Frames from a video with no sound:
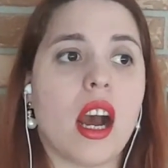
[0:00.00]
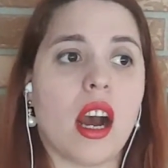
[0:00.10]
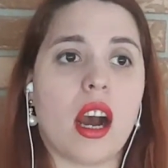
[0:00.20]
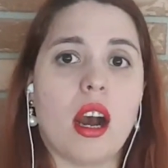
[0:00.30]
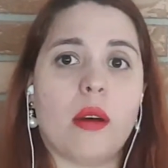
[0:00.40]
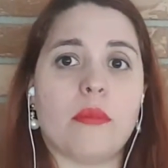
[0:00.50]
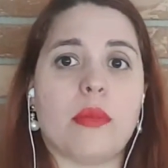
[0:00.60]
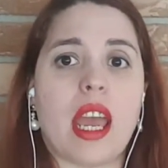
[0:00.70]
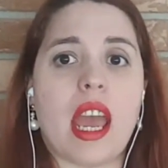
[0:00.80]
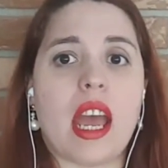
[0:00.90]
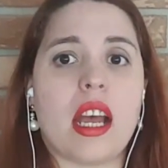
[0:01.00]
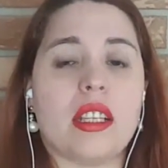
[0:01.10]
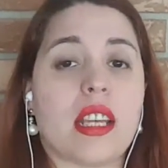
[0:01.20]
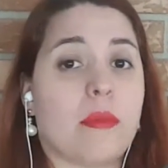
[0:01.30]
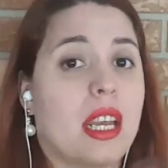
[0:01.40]
Um,
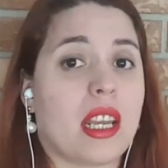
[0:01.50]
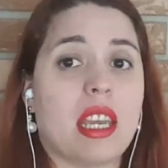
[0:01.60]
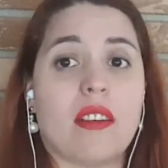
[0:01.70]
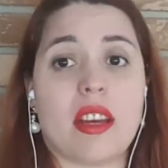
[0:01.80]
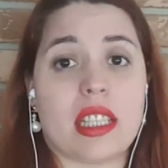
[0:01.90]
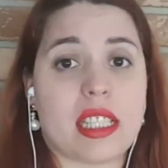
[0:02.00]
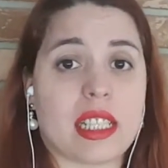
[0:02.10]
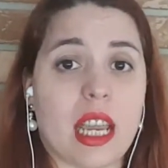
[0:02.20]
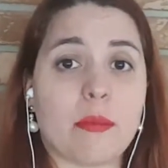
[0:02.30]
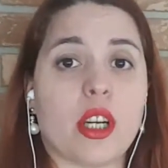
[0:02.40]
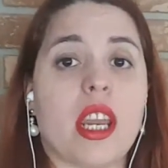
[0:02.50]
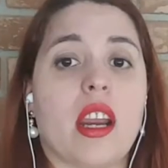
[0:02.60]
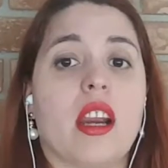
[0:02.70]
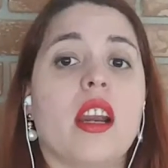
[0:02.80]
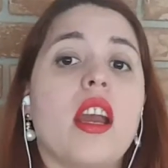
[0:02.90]
and I'm going to give a disclaimer
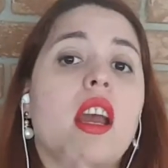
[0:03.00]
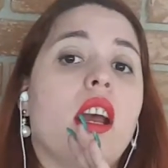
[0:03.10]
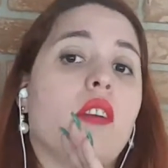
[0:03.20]
here.